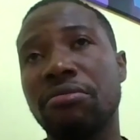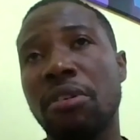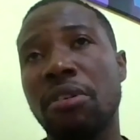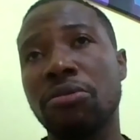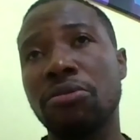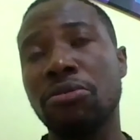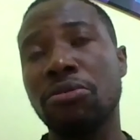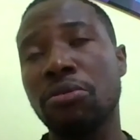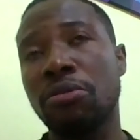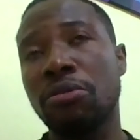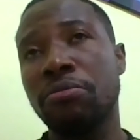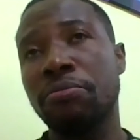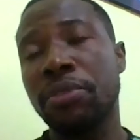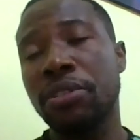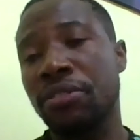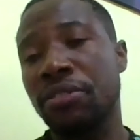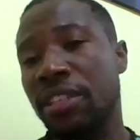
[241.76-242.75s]
also
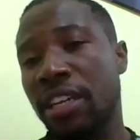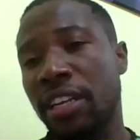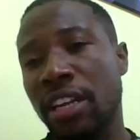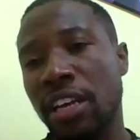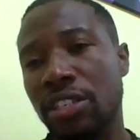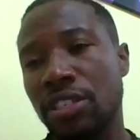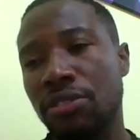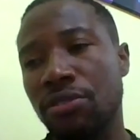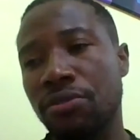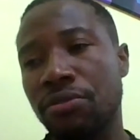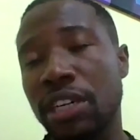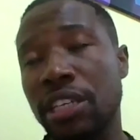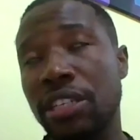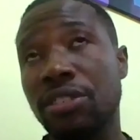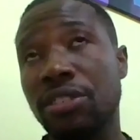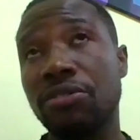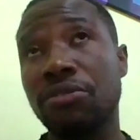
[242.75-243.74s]
building a national
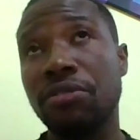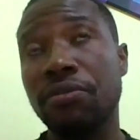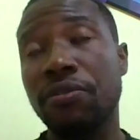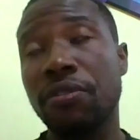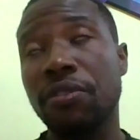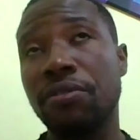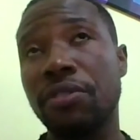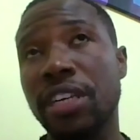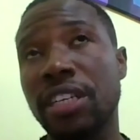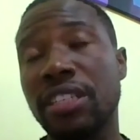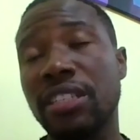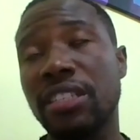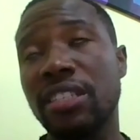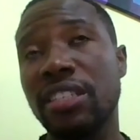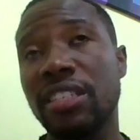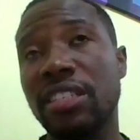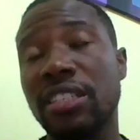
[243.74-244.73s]
registry for rare
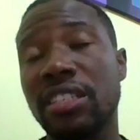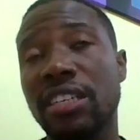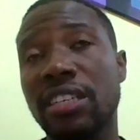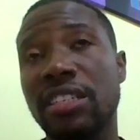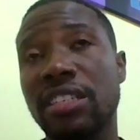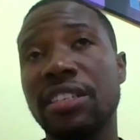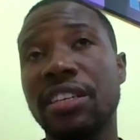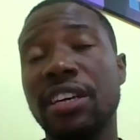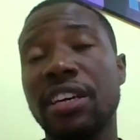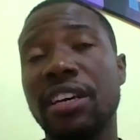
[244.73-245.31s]
diseases.